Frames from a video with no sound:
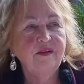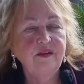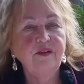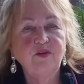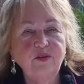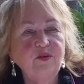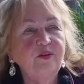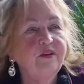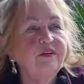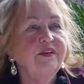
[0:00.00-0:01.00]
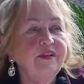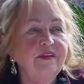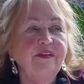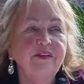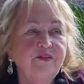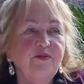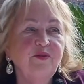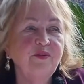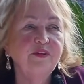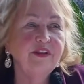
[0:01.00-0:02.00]
Yeah, you're talking like if you
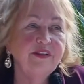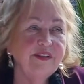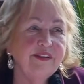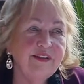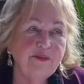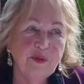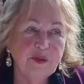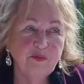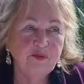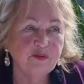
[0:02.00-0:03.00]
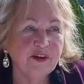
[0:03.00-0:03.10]
already read my book.